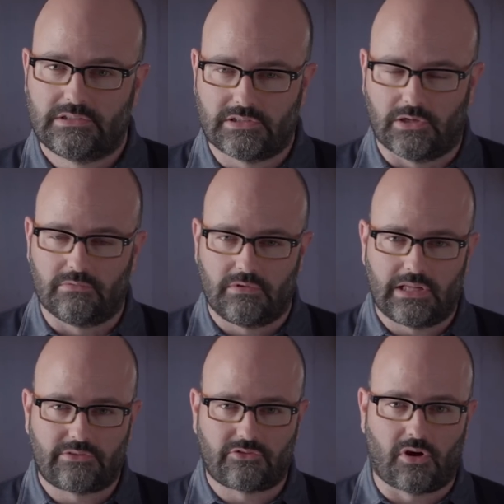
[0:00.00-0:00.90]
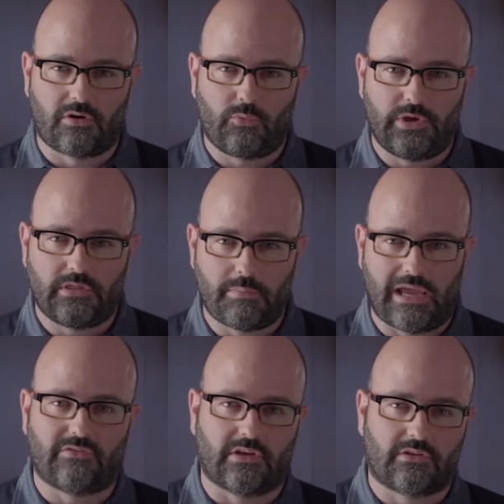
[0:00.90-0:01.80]
So let's start with the
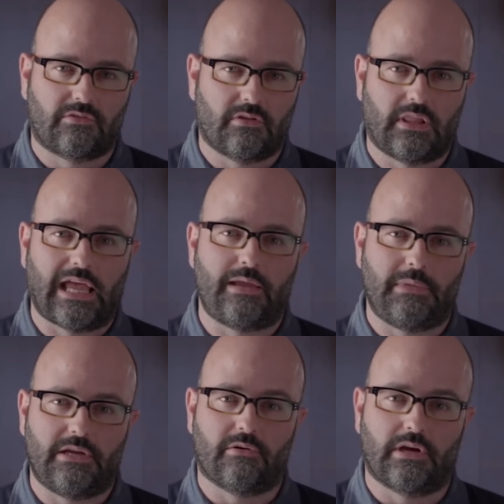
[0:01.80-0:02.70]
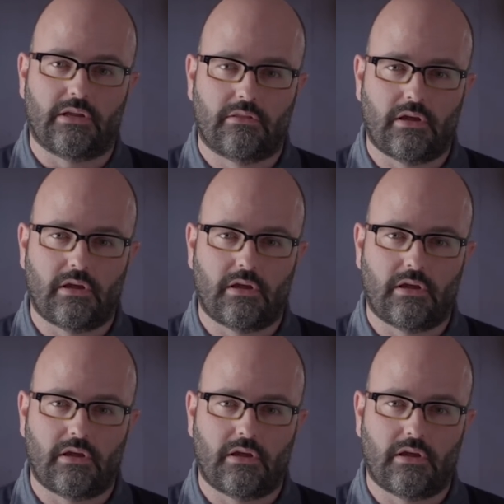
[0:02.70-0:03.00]
basics, light metering.